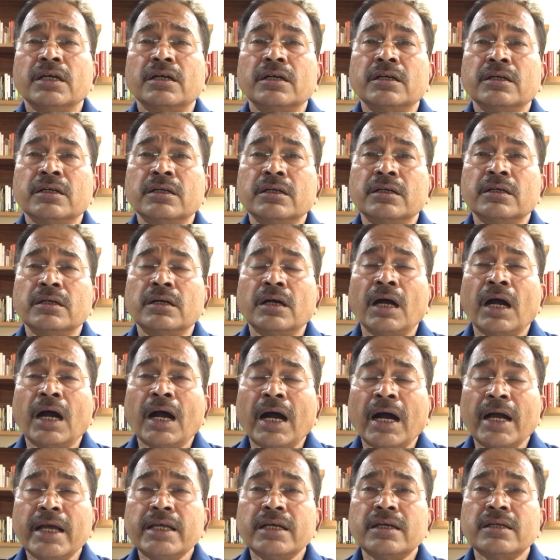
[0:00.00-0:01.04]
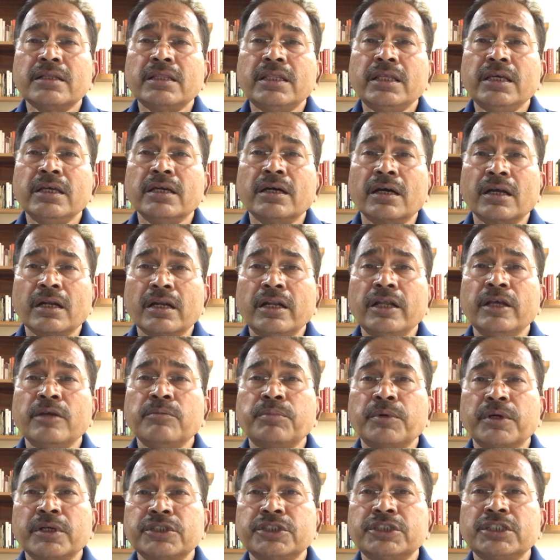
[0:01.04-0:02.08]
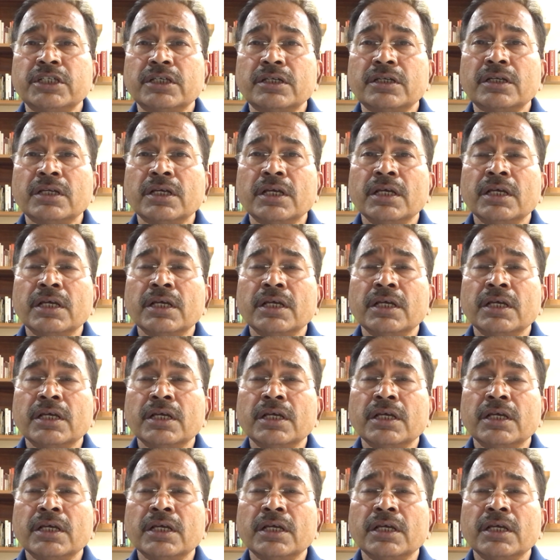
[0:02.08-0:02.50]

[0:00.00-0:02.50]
Higher the earning per share,